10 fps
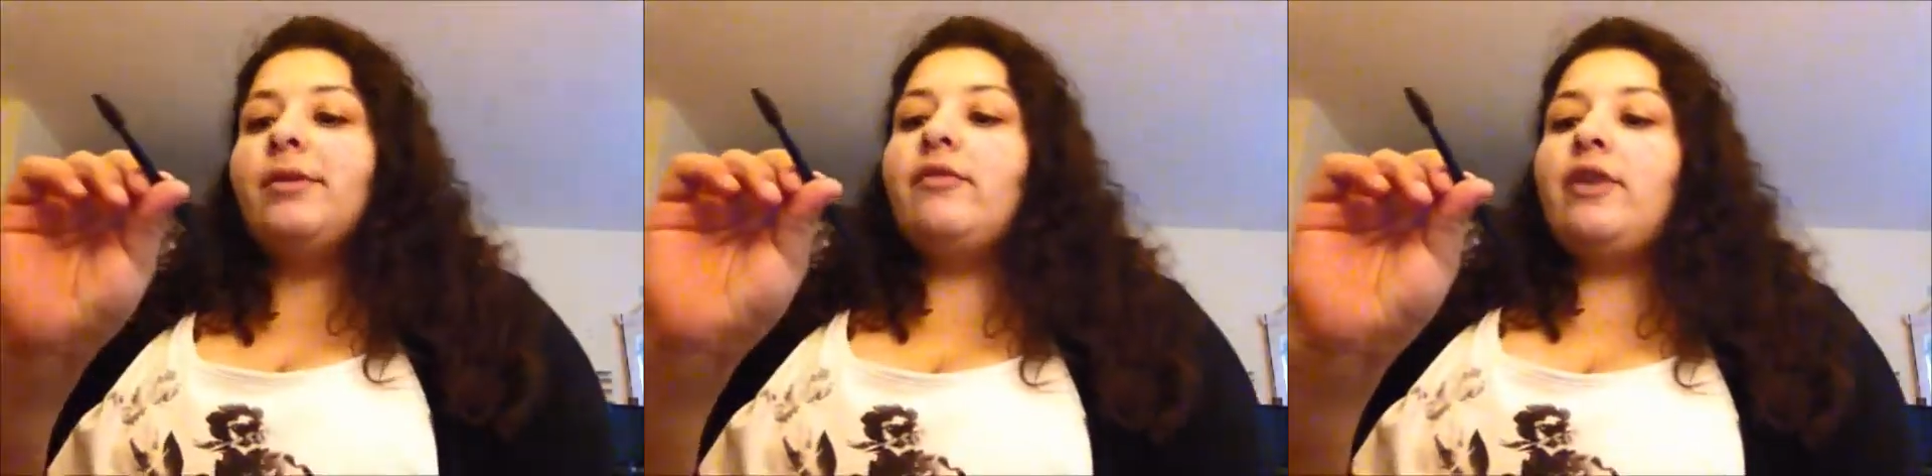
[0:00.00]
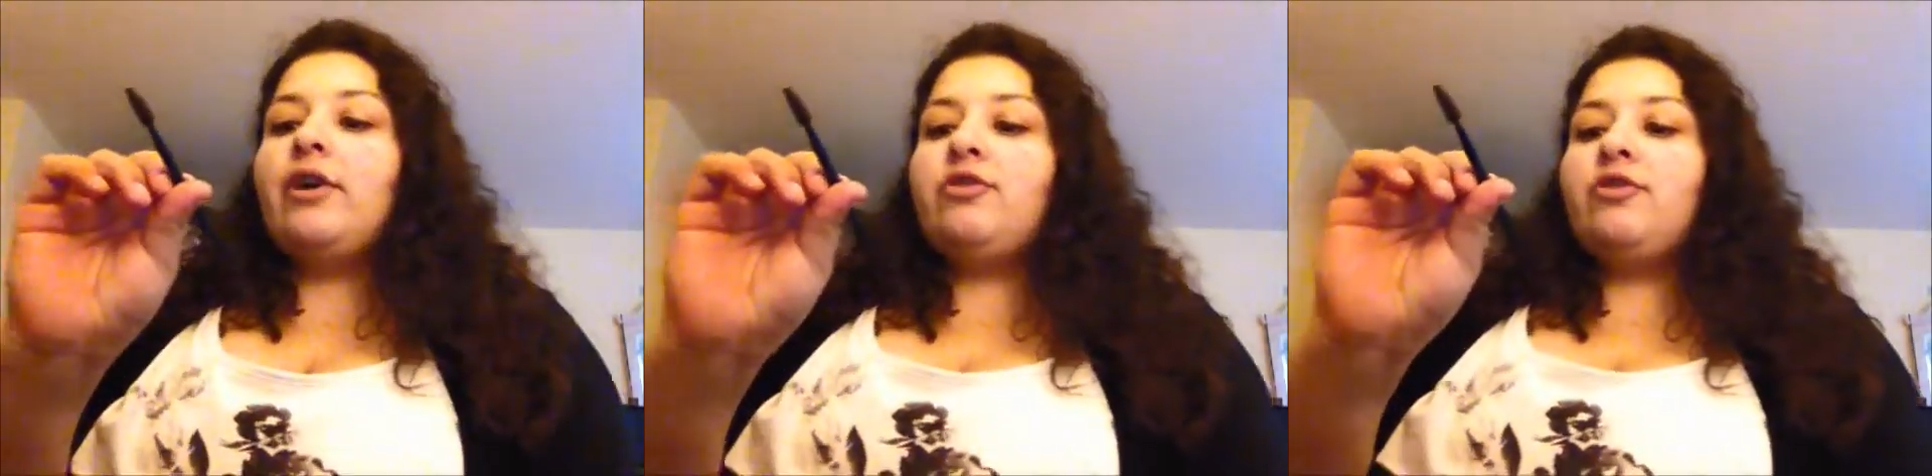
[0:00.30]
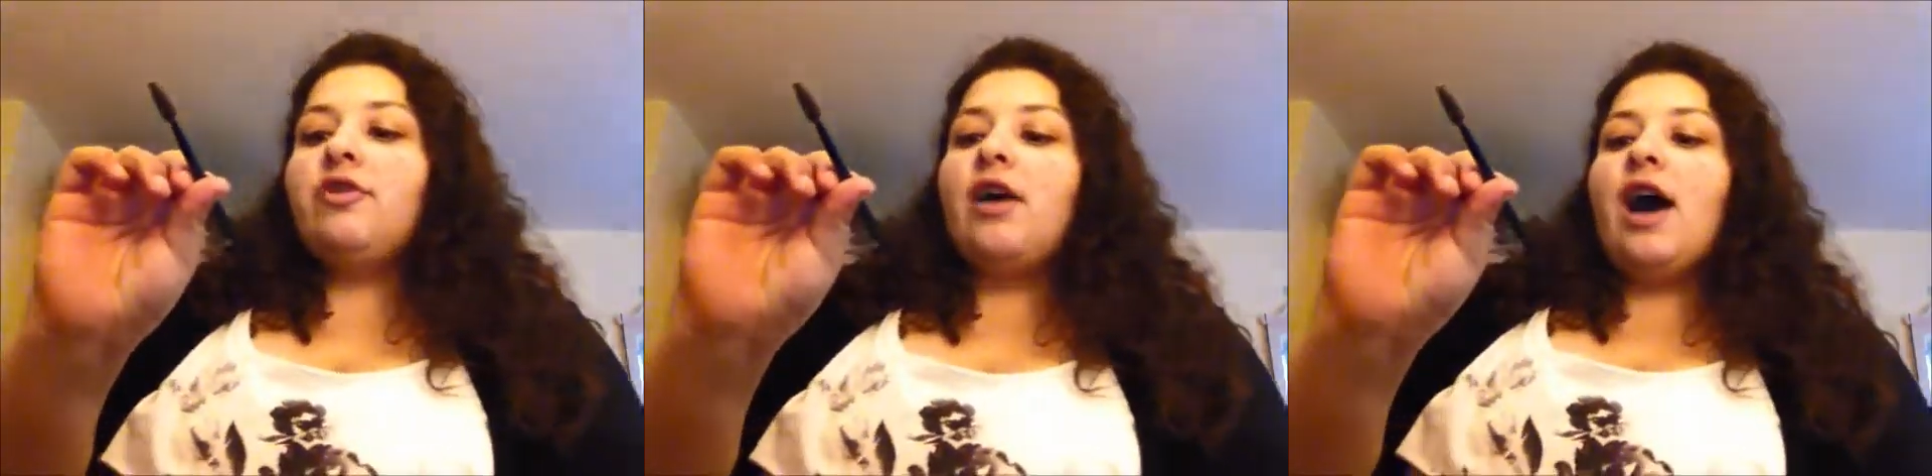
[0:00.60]

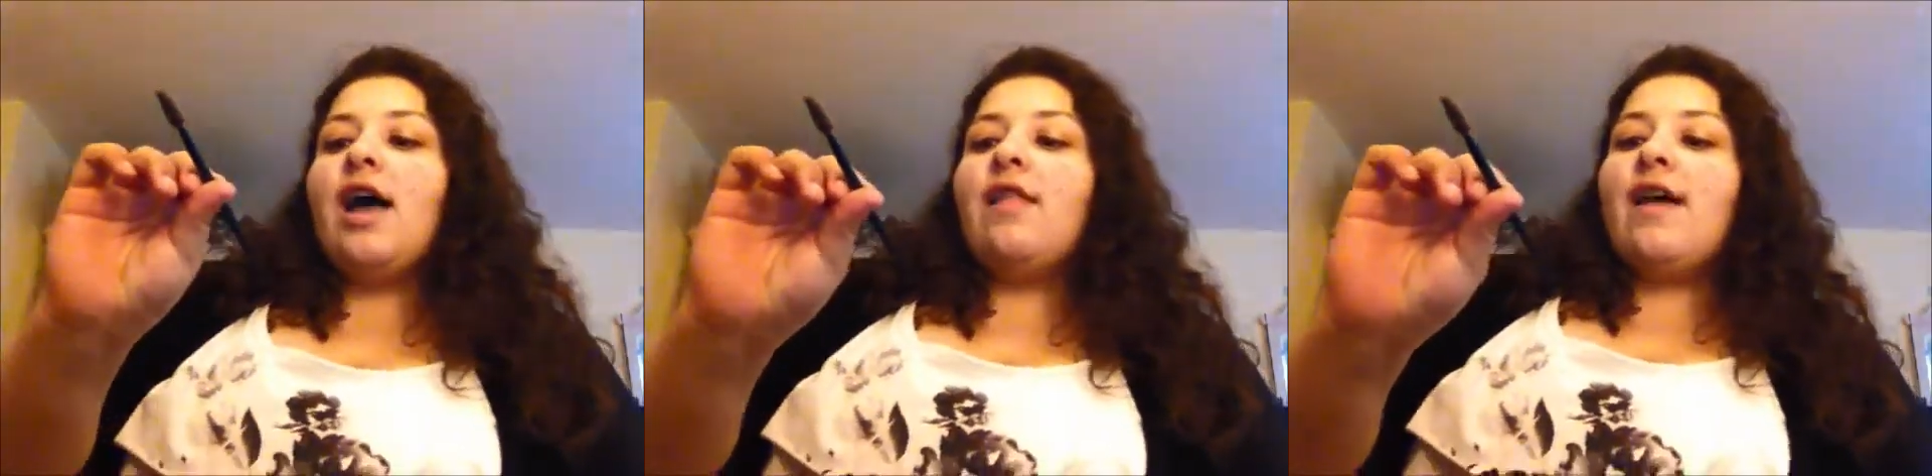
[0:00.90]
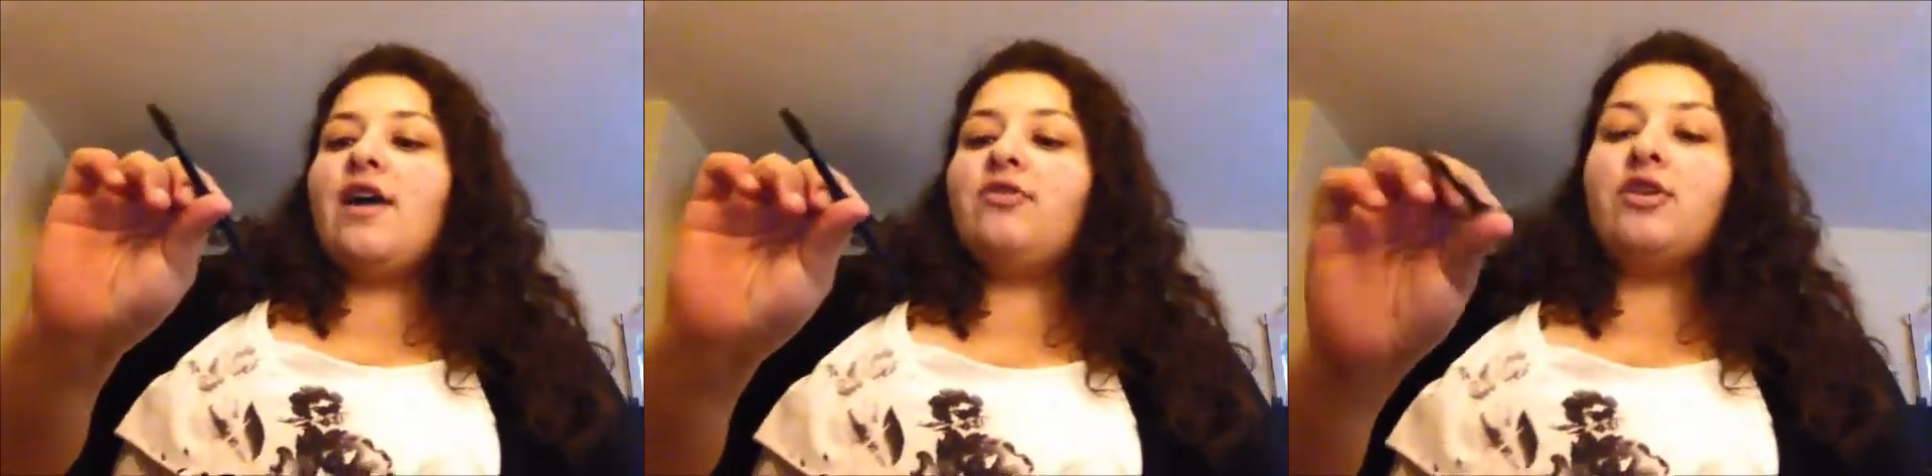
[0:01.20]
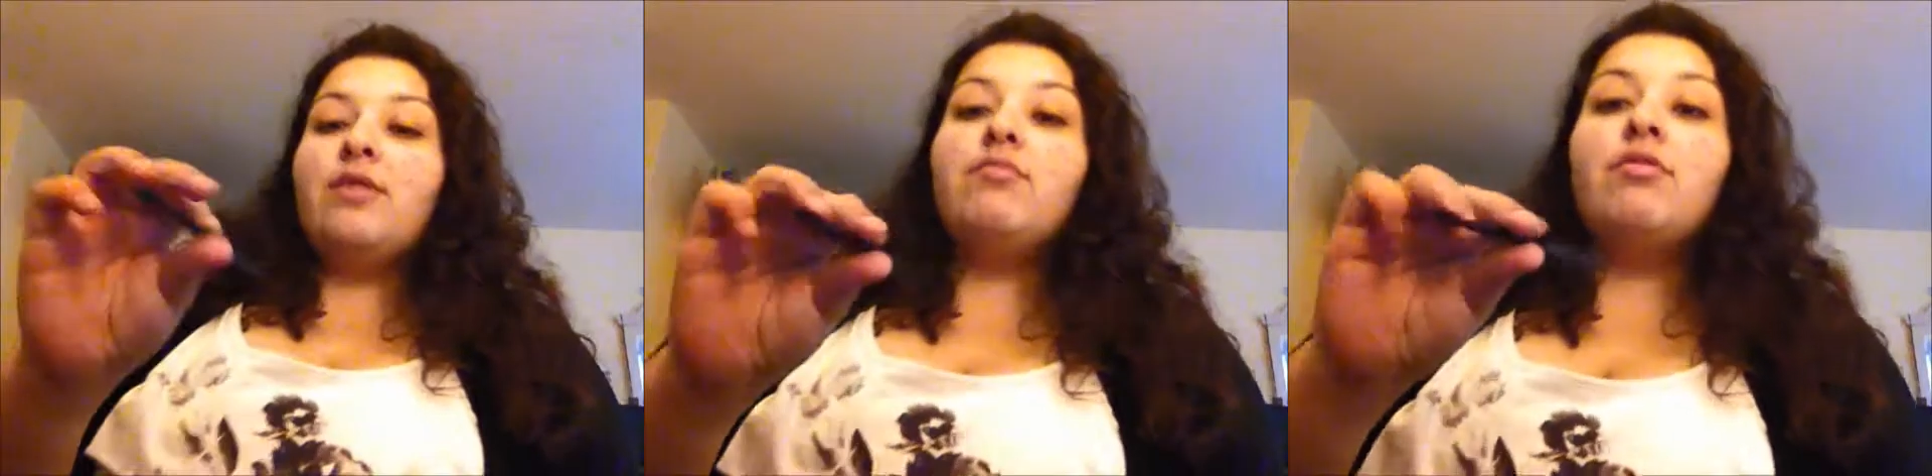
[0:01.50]
Professional Eyelash
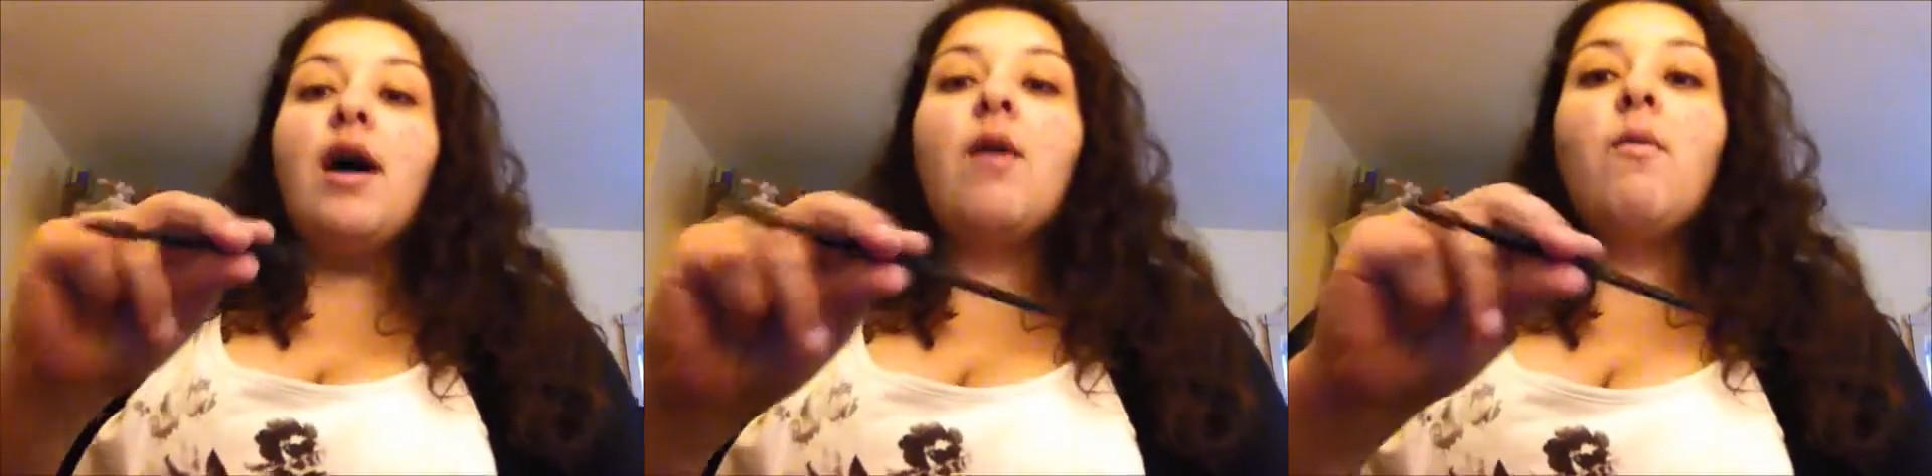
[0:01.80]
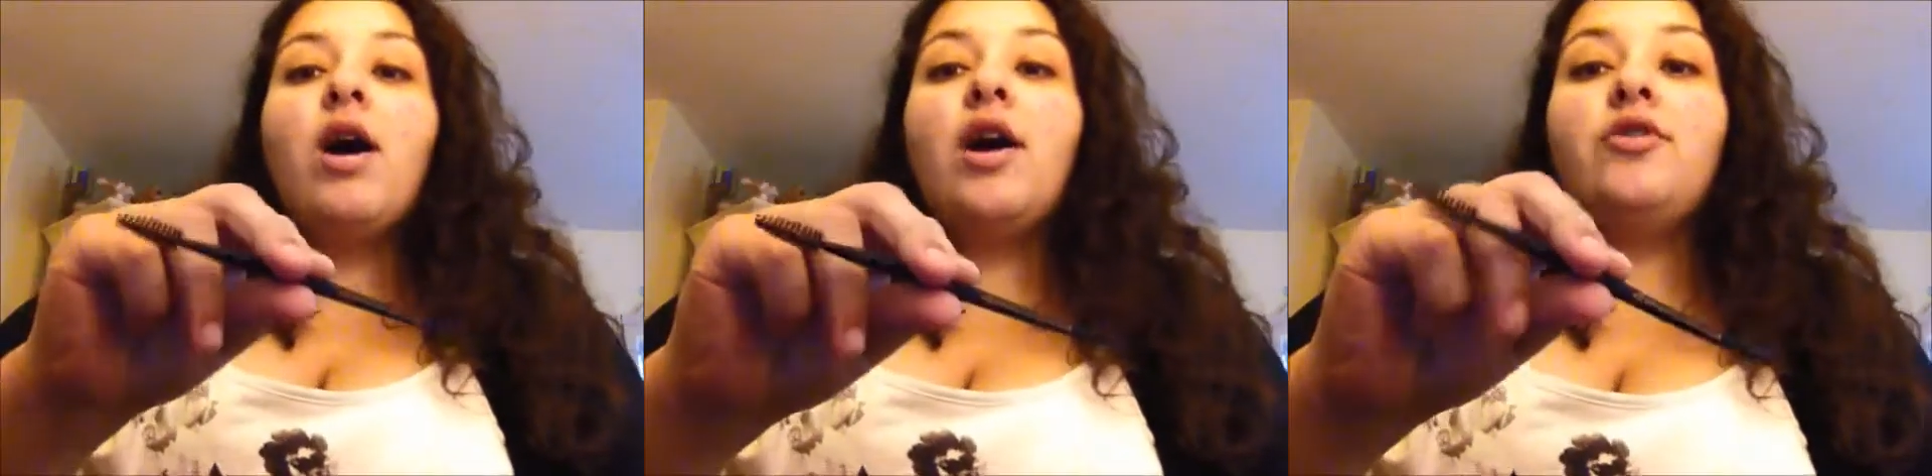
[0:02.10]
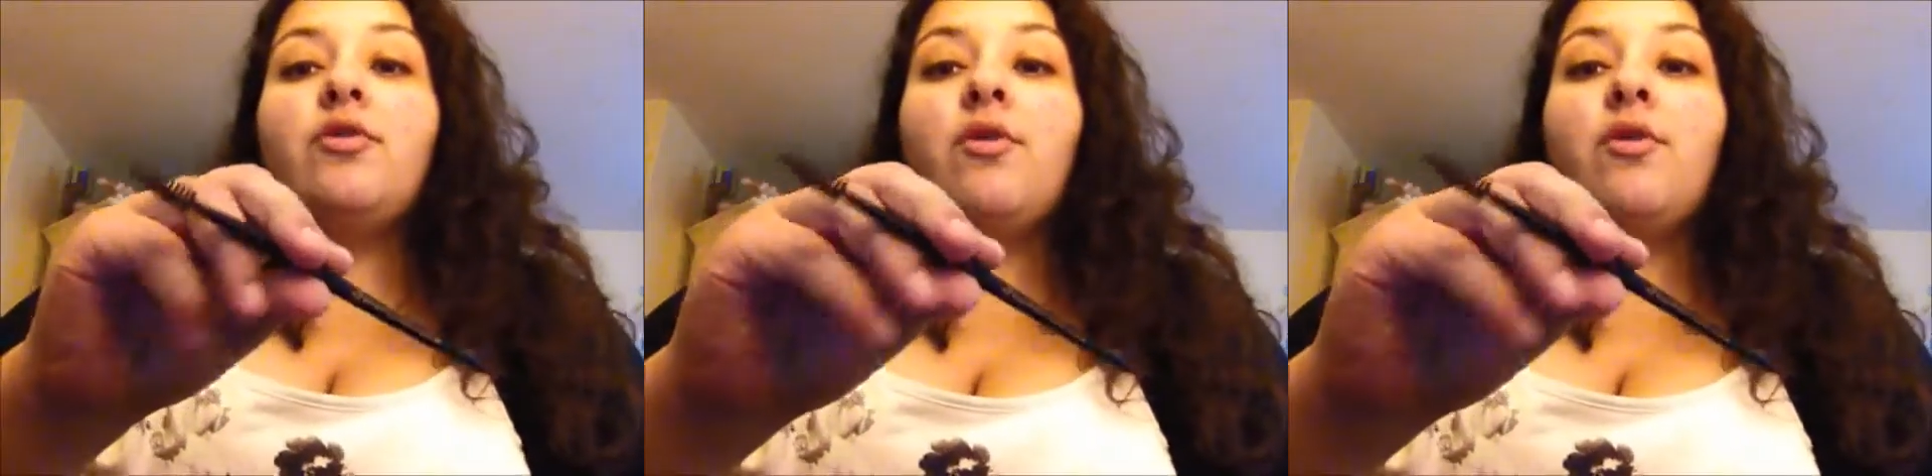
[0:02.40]
and Brow Wand,